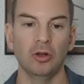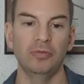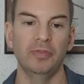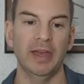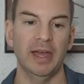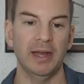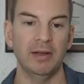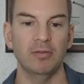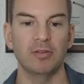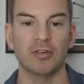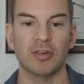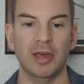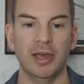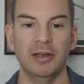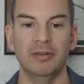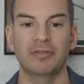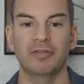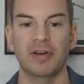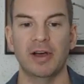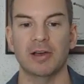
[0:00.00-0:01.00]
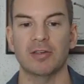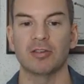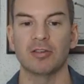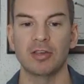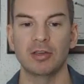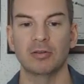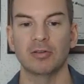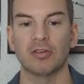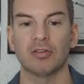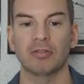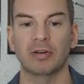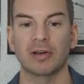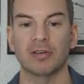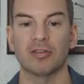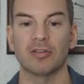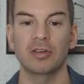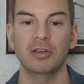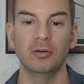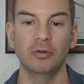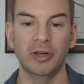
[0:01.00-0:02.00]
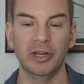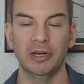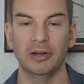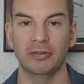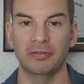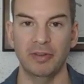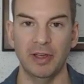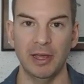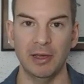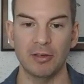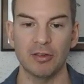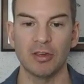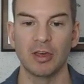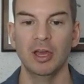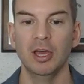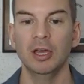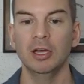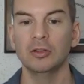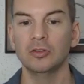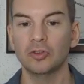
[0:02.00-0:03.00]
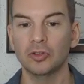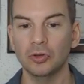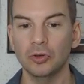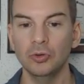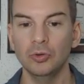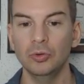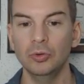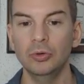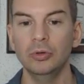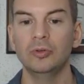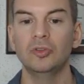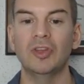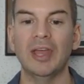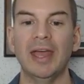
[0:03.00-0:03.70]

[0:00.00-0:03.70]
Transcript: on the outside FAST0 slash 0 interface to